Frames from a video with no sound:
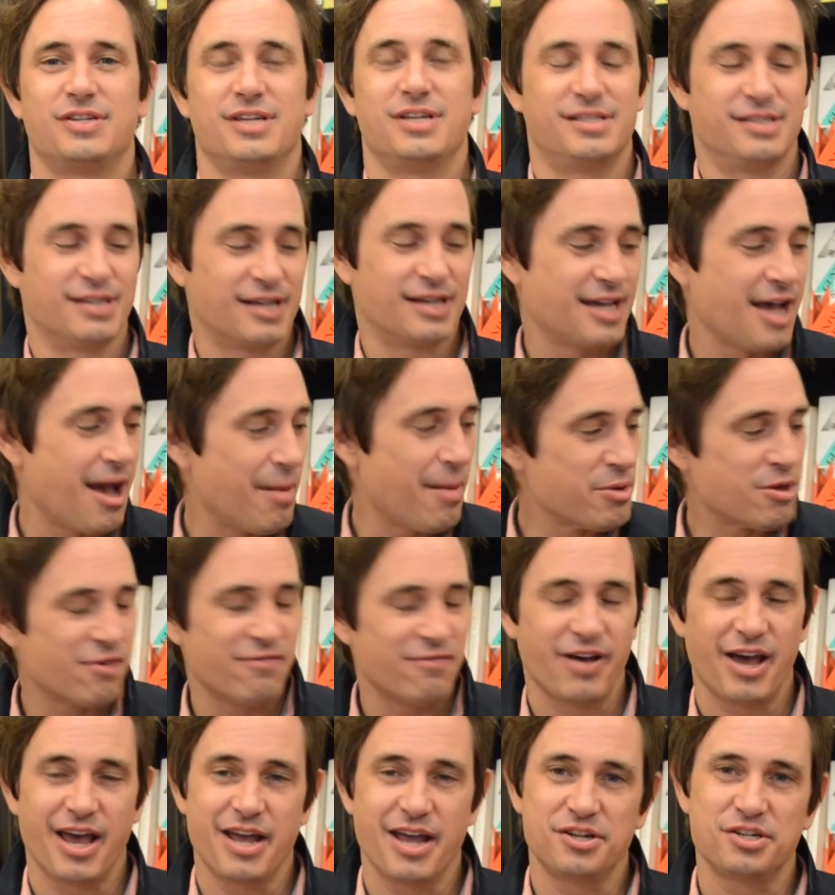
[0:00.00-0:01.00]
It's a coming of
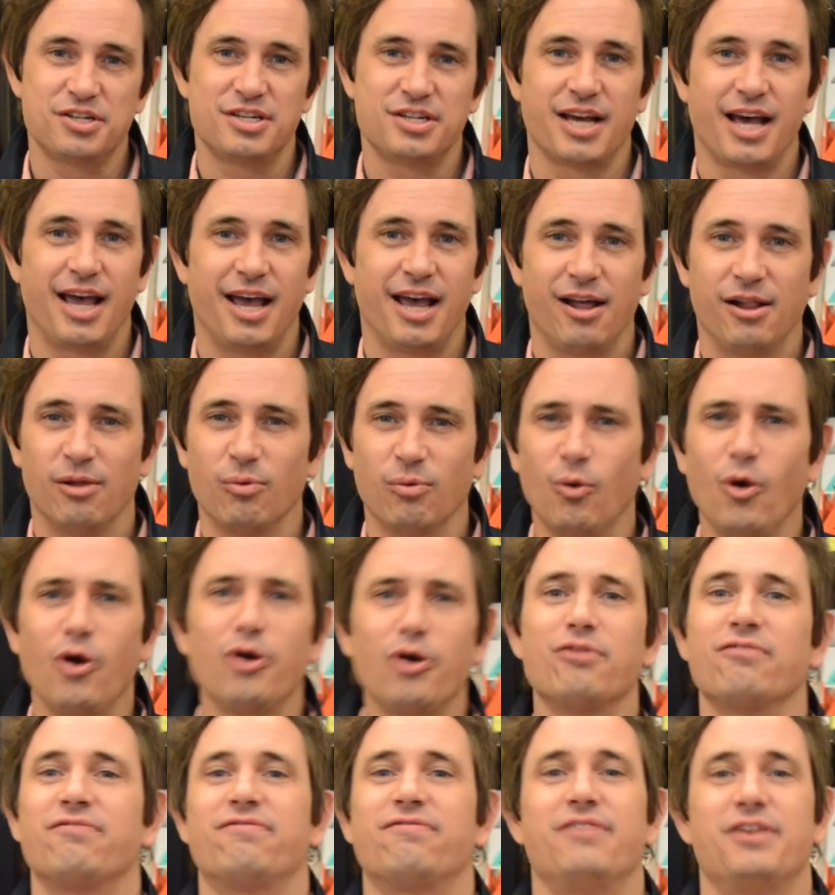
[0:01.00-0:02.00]
age tale, a work
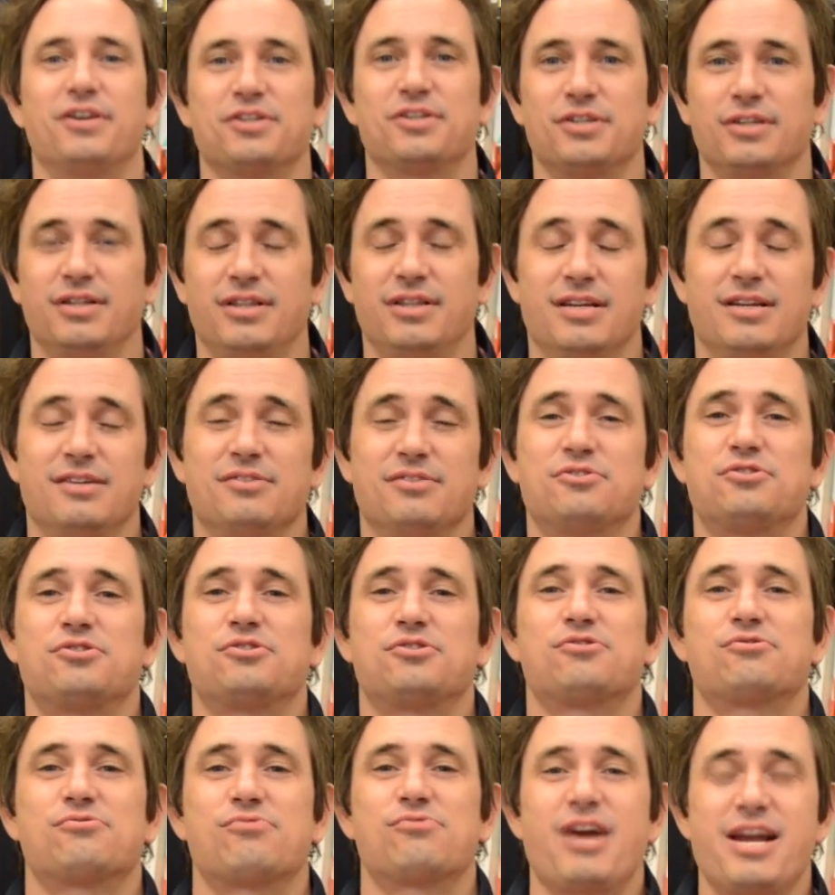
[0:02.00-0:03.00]
of fiction that is
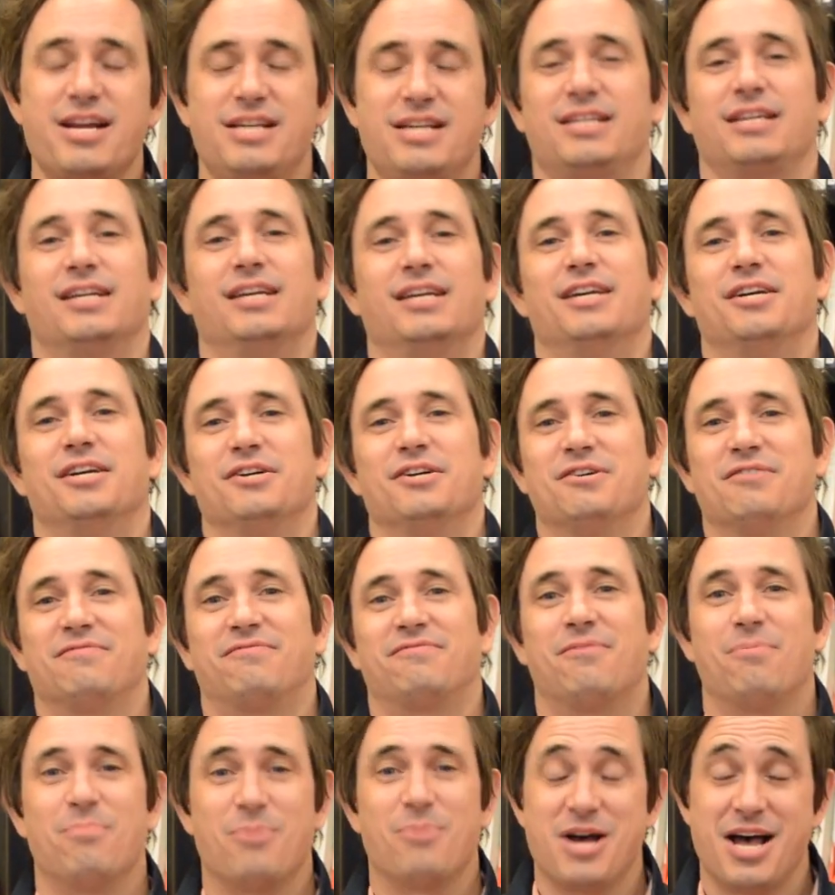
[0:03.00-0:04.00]
straight
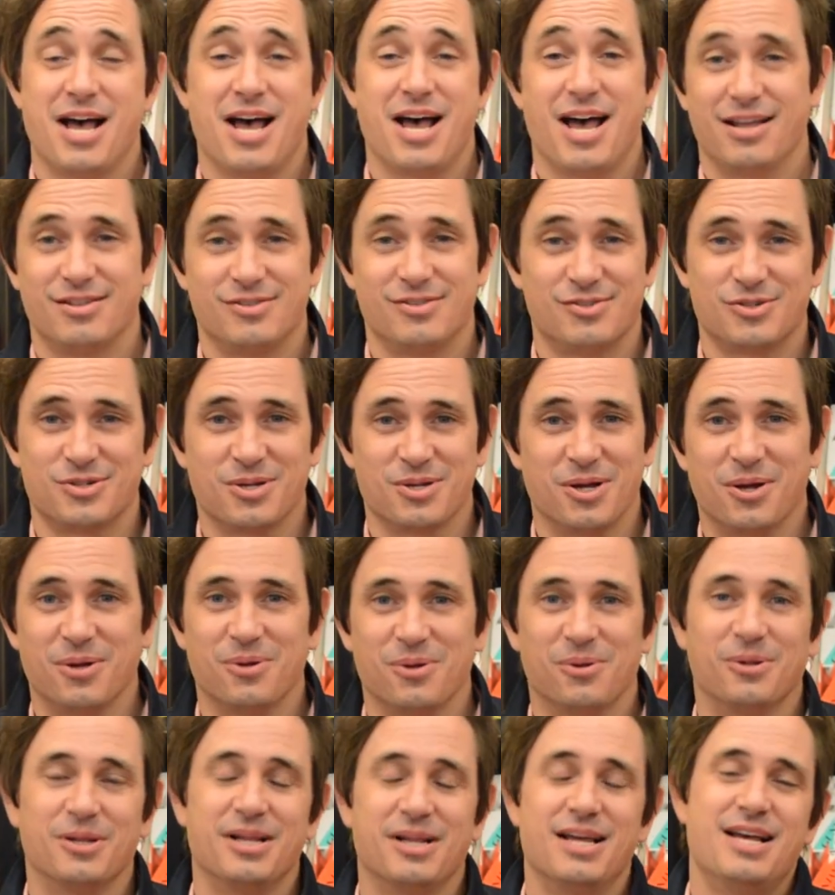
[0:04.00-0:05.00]
from my heart and
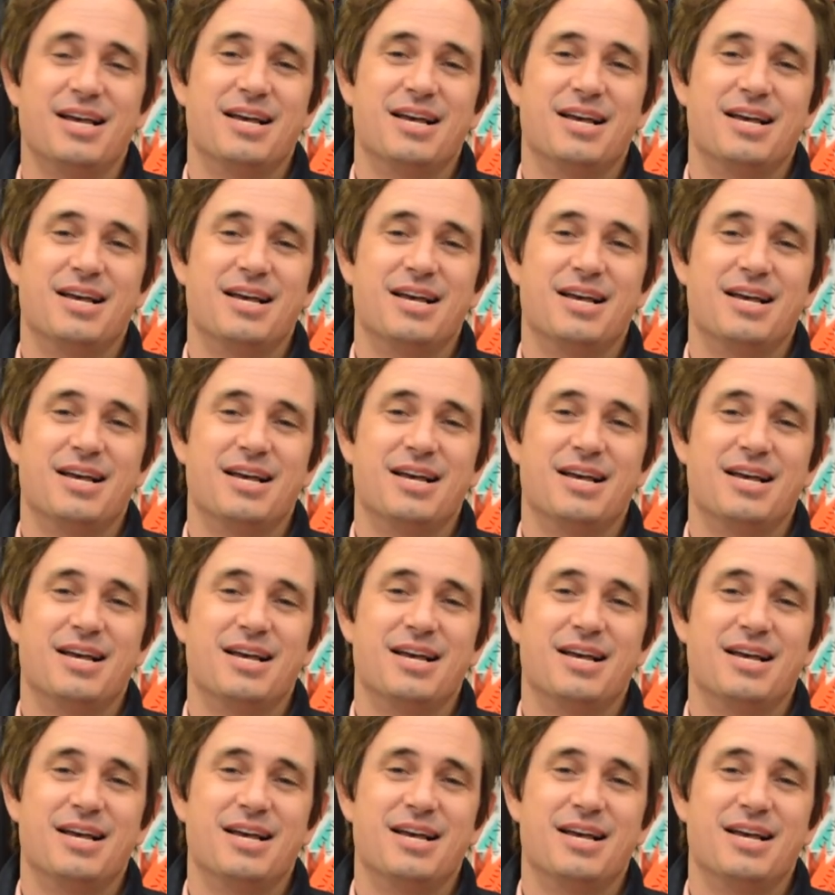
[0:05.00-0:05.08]
soul.